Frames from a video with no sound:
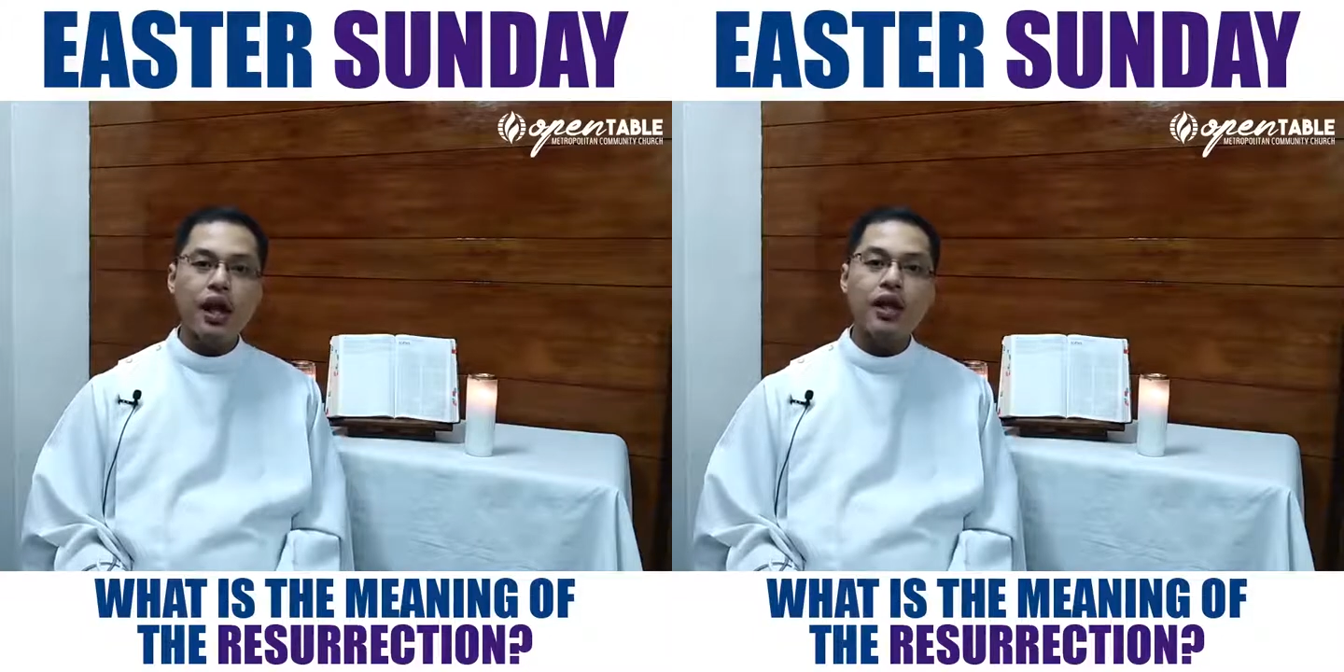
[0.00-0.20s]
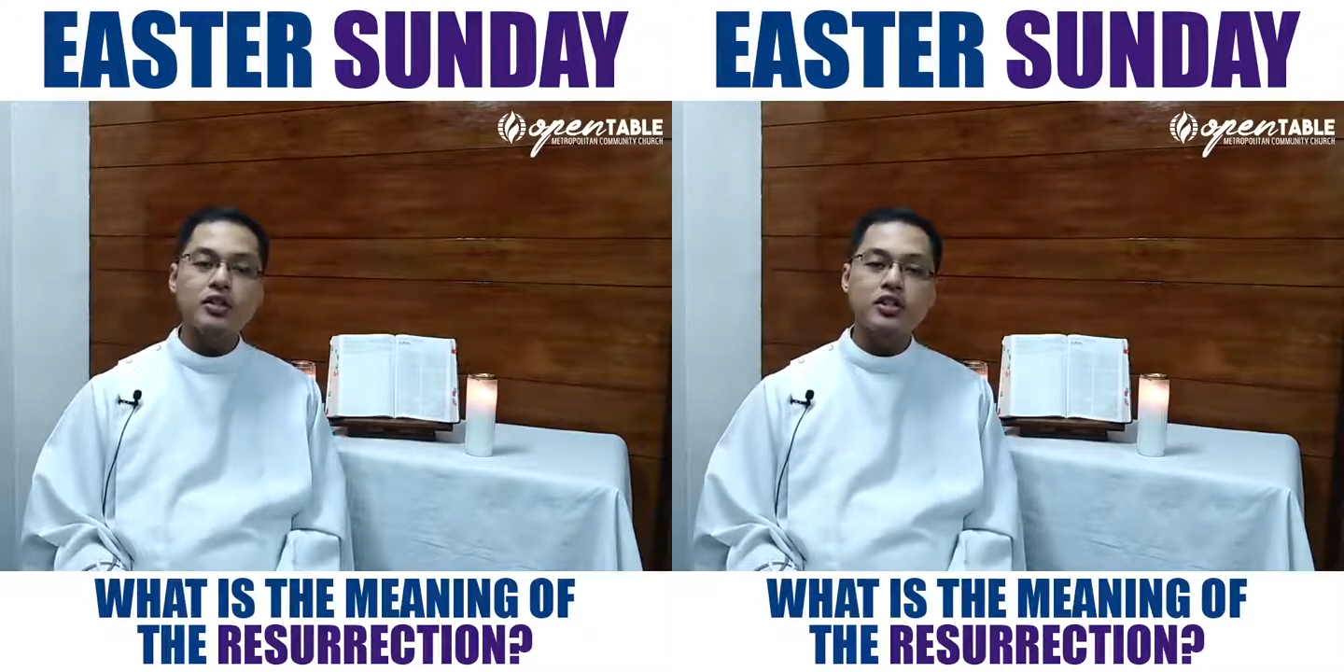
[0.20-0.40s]

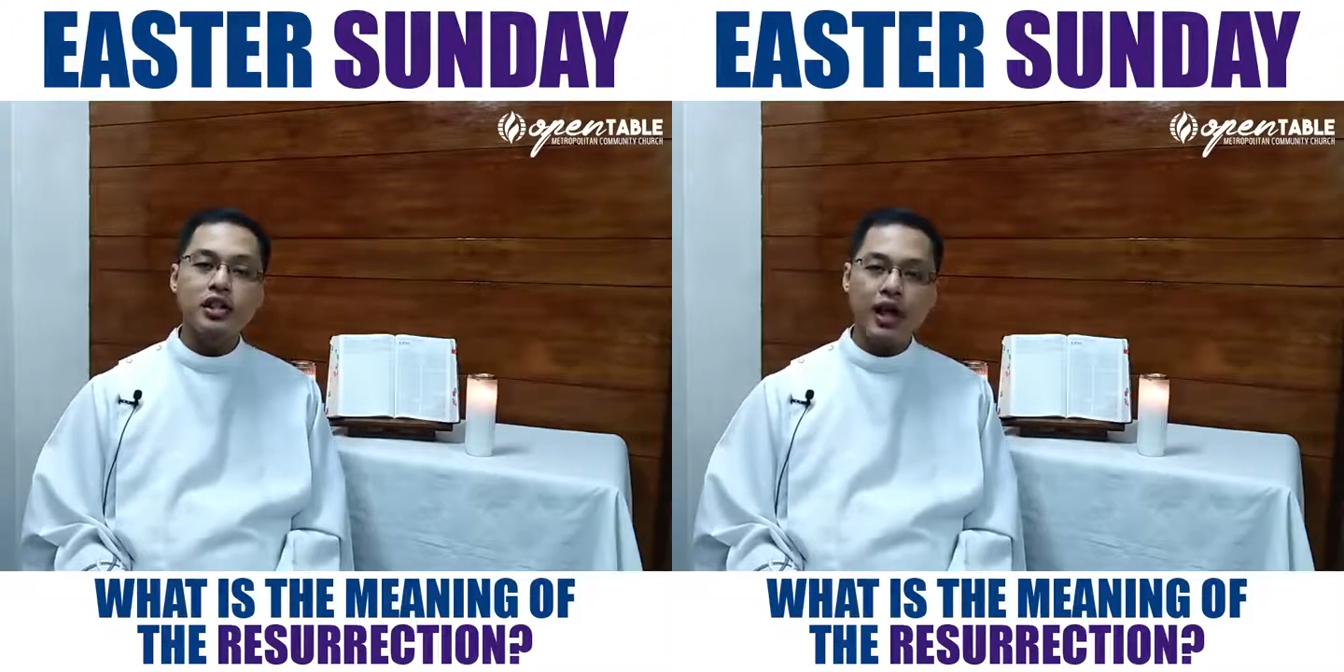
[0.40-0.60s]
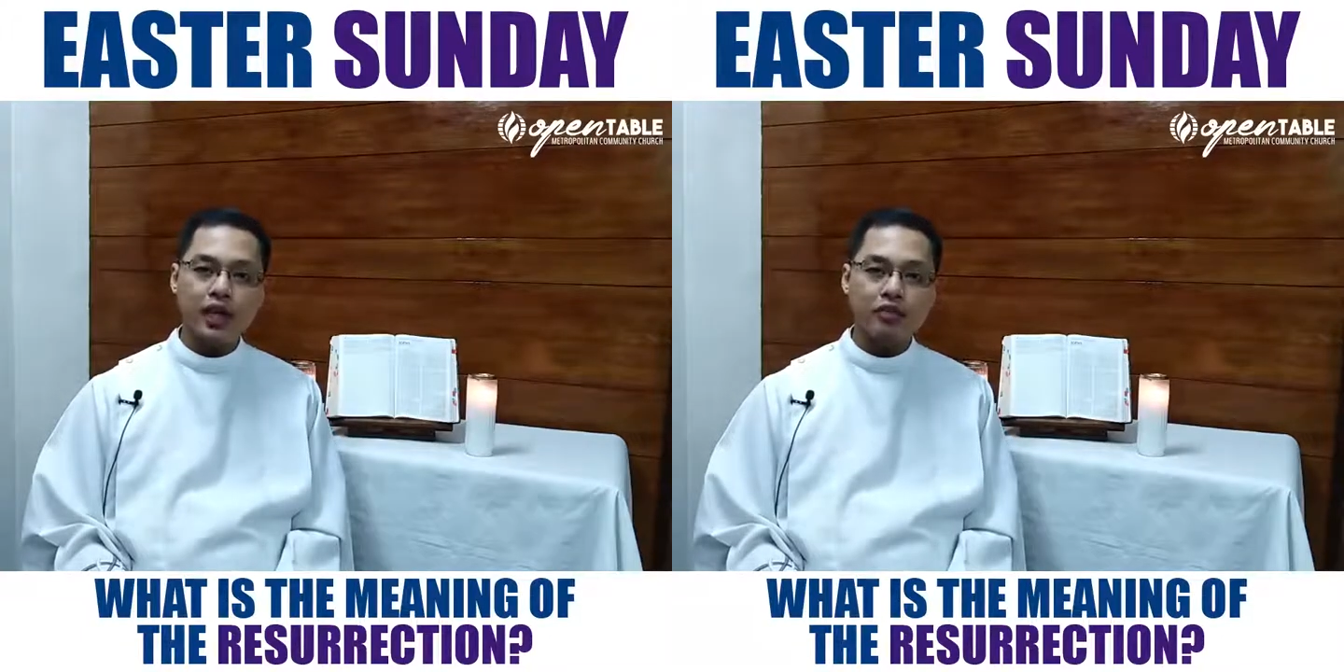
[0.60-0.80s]

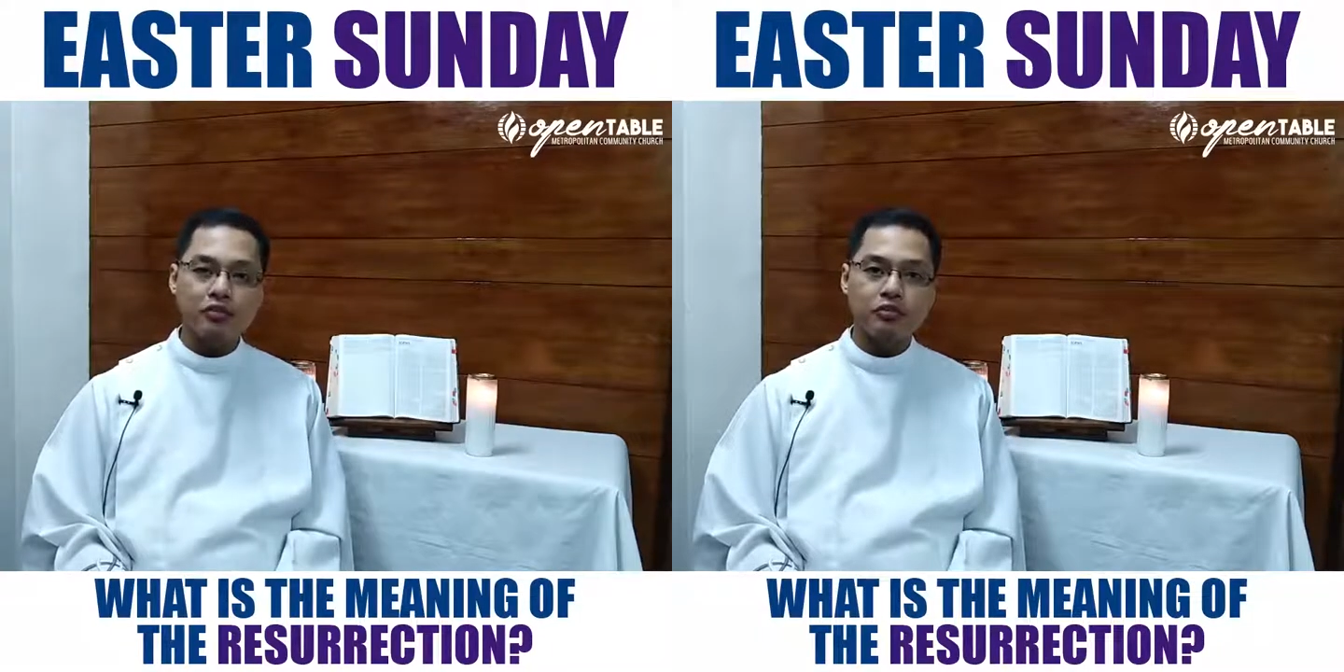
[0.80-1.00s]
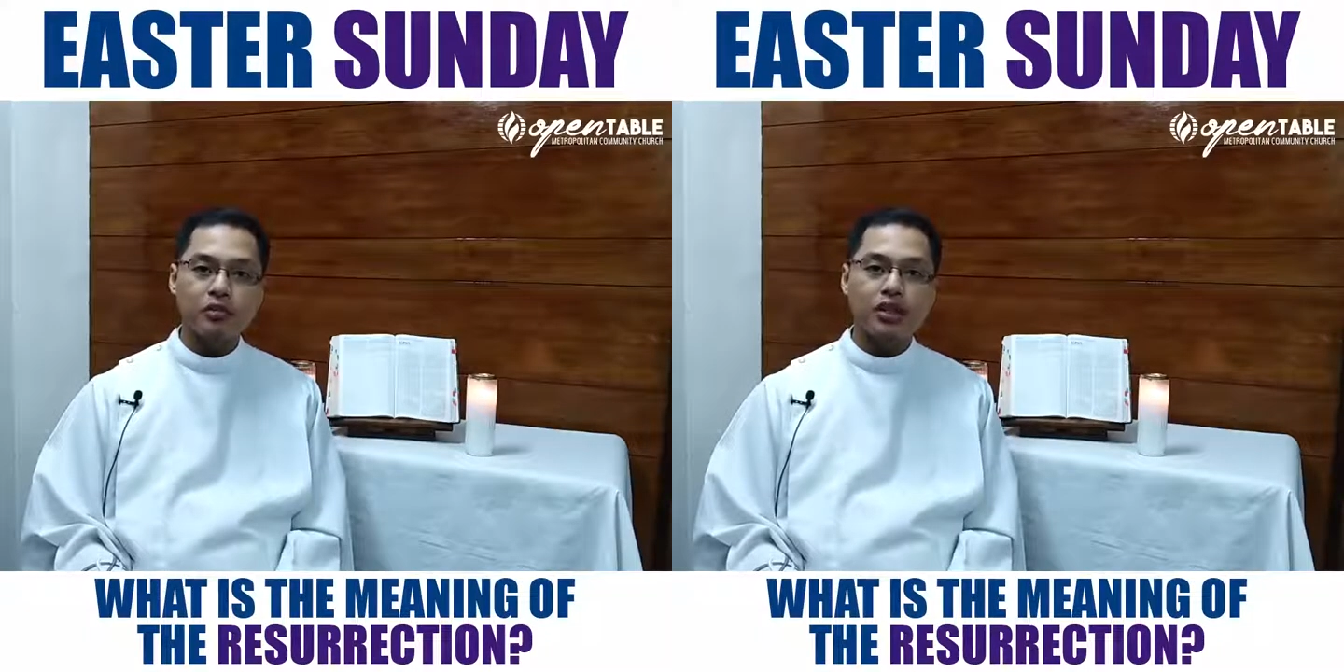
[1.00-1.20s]
God's
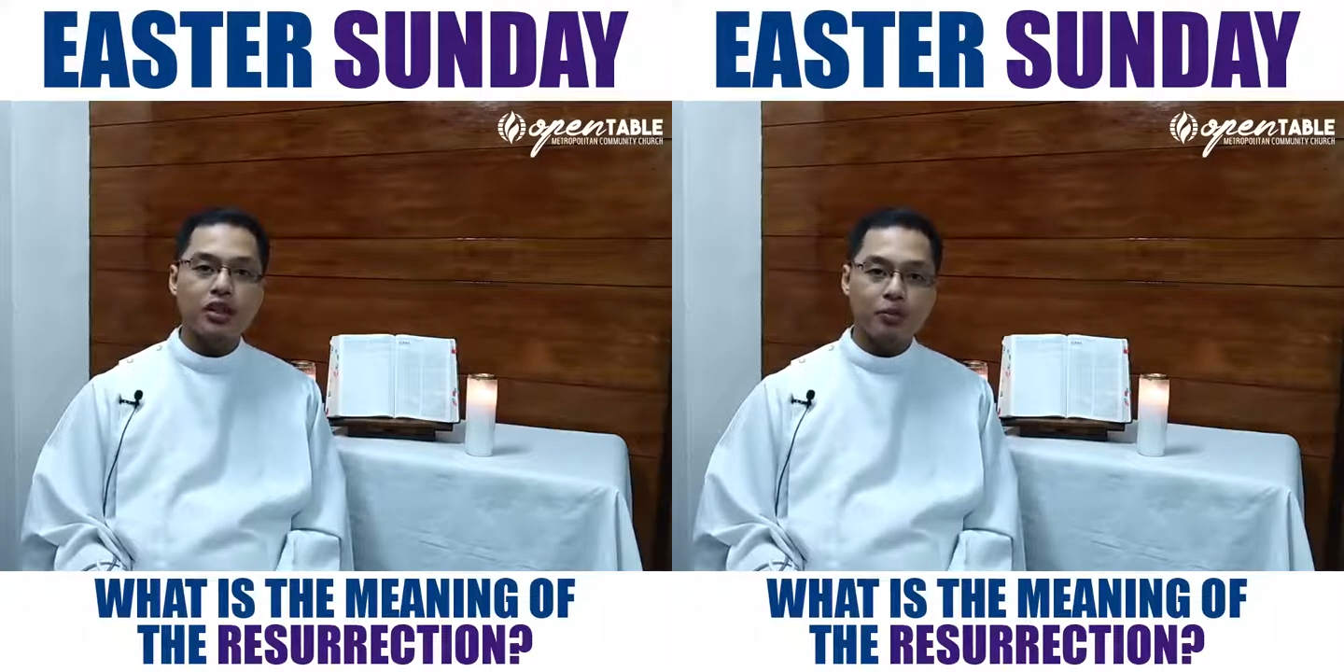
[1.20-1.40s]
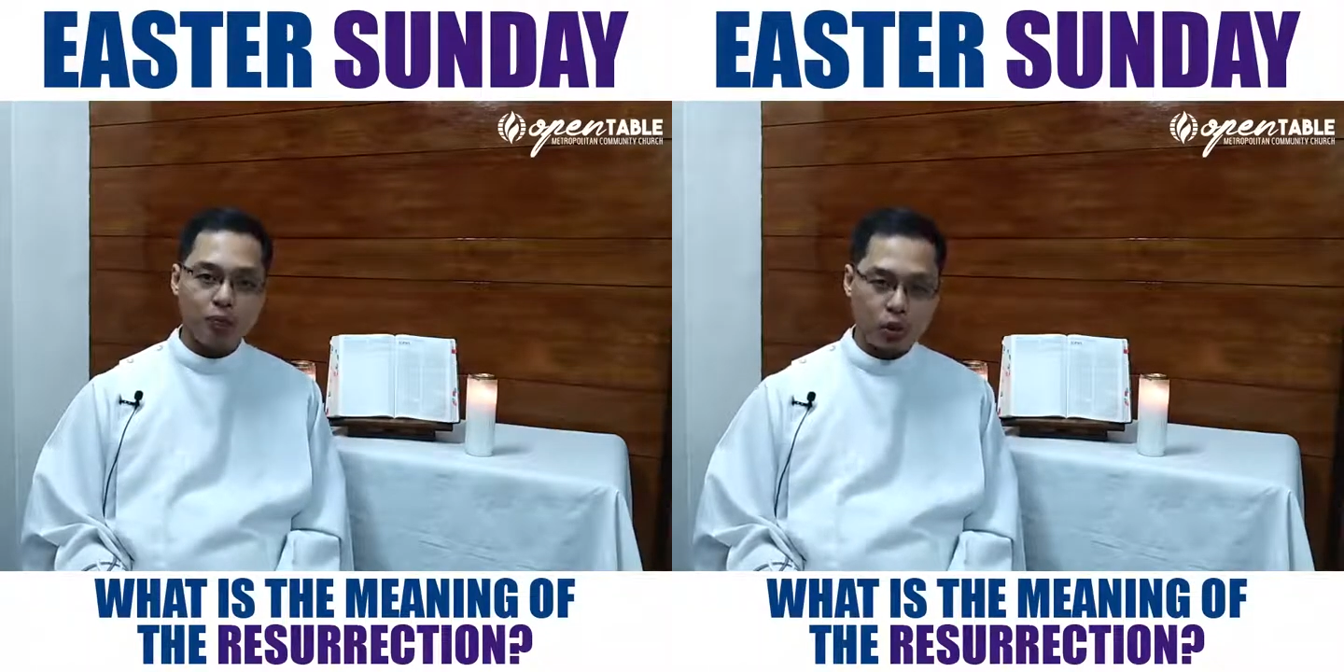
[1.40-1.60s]
life
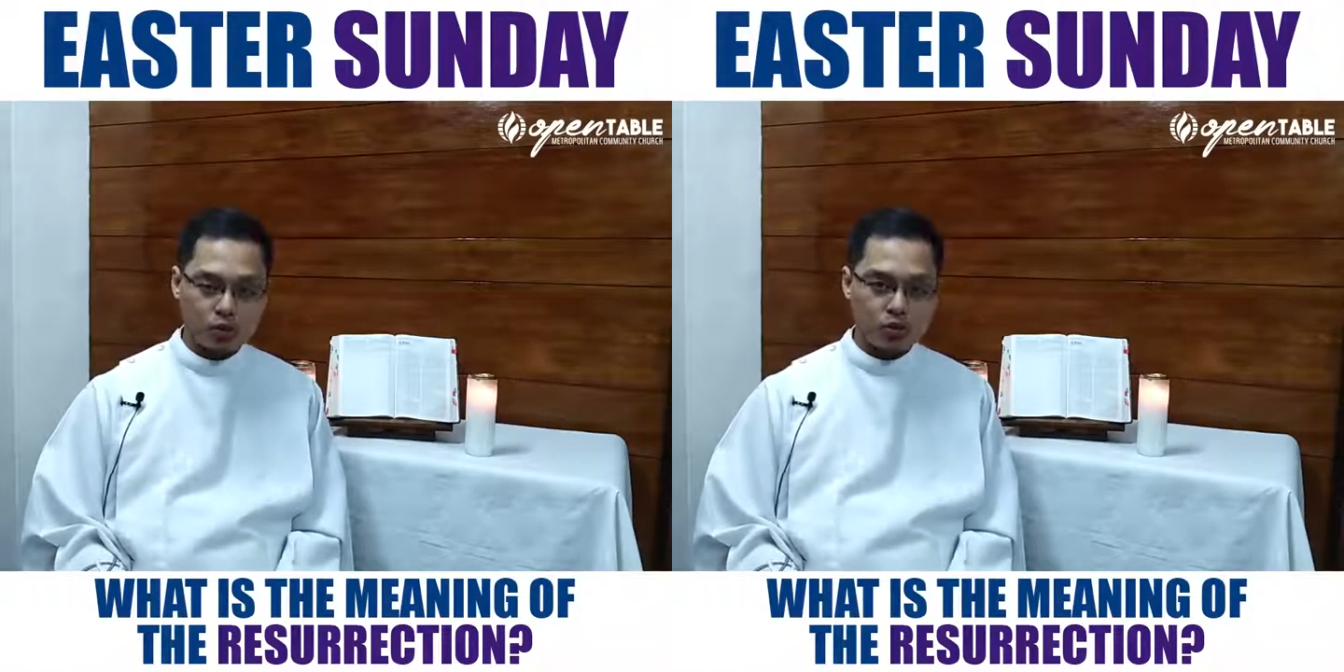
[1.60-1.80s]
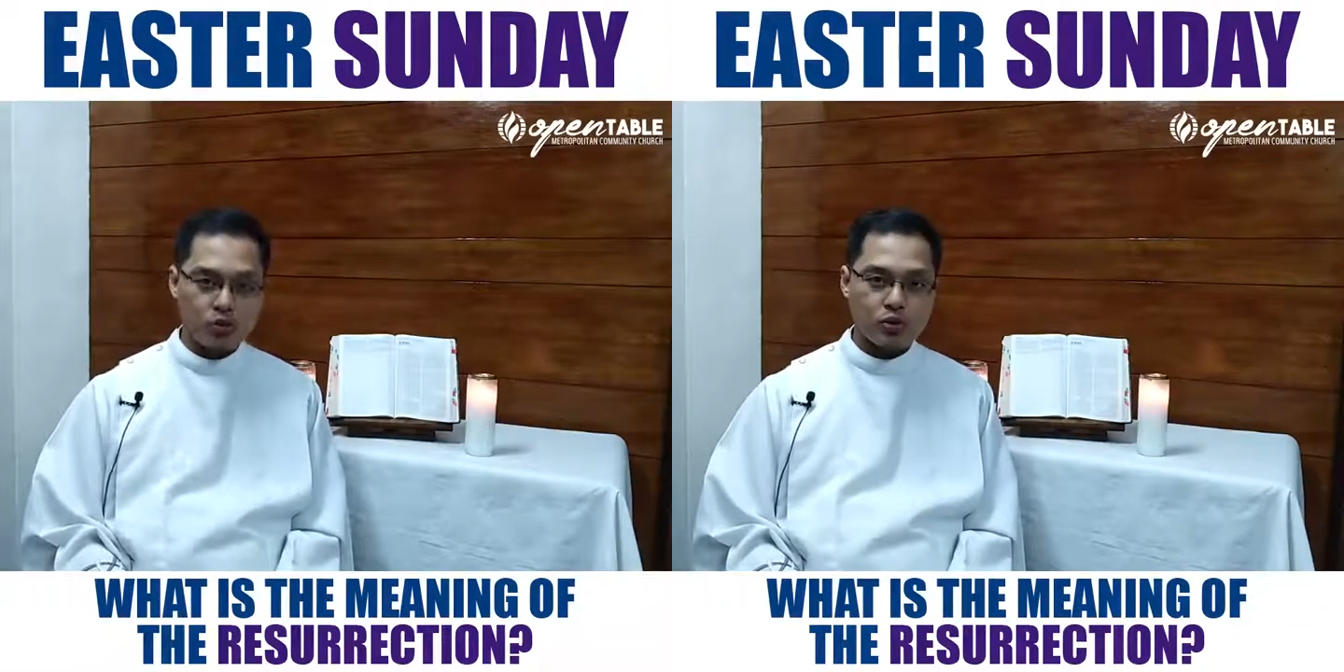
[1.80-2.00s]
the
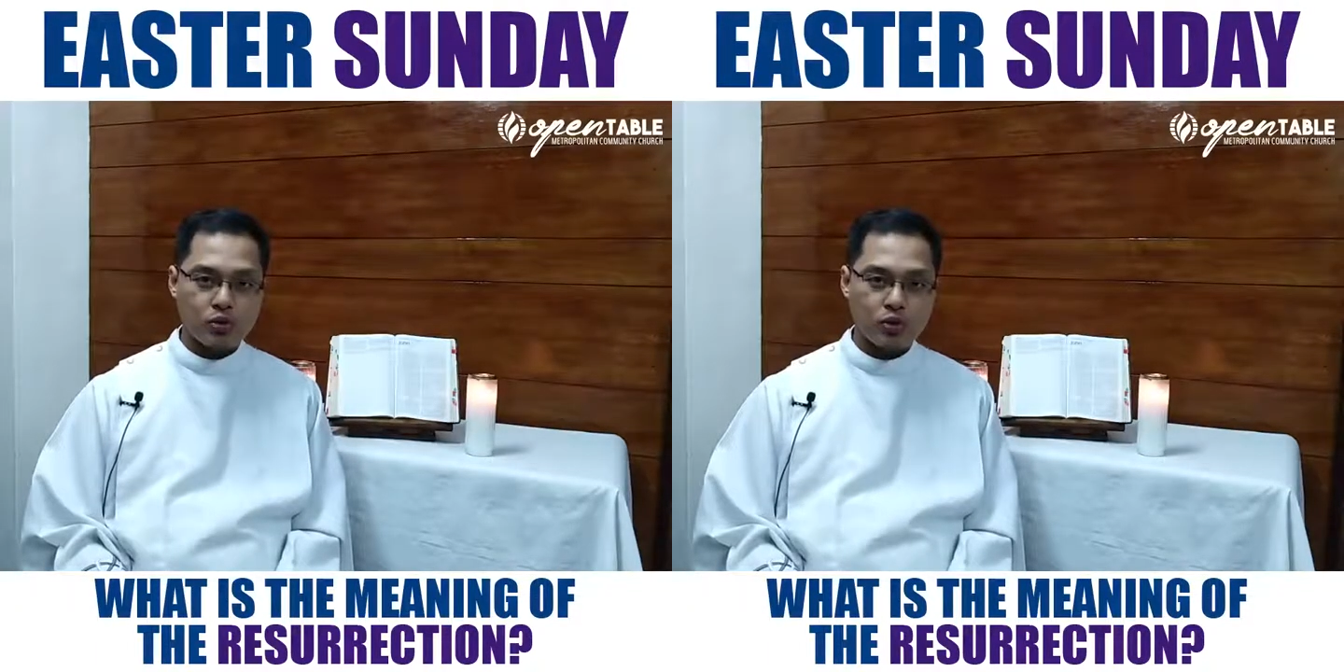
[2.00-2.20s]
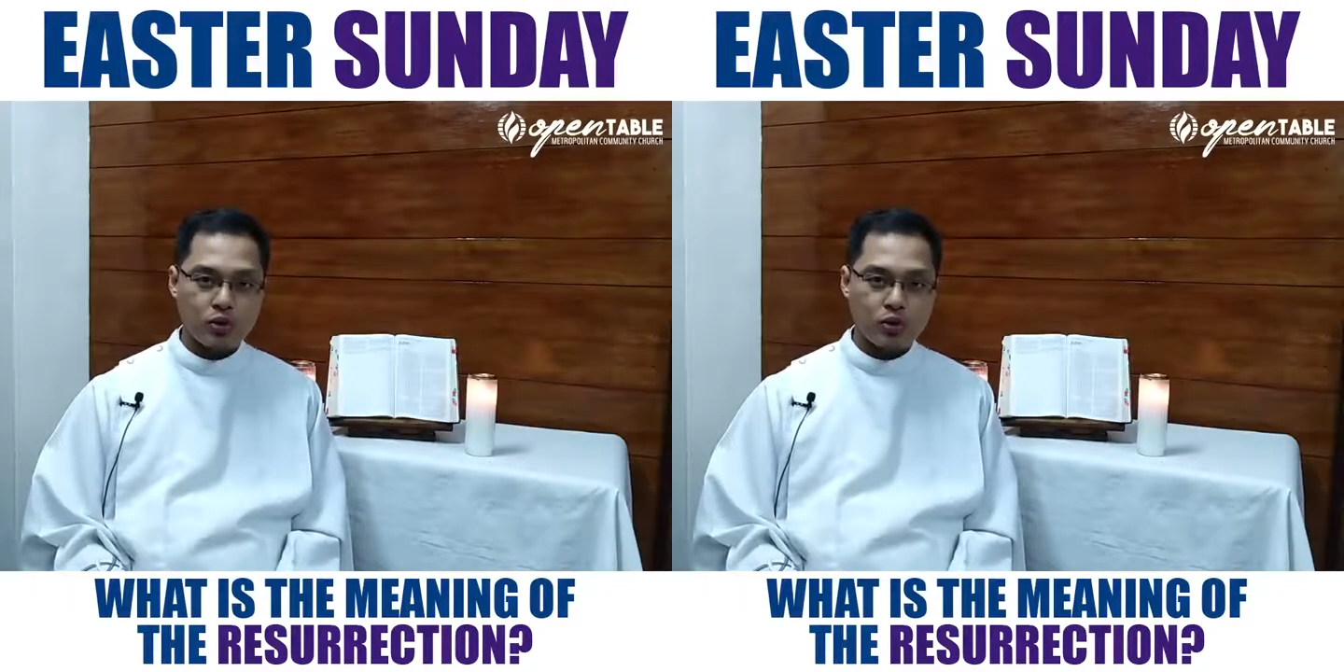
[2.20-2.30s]
most?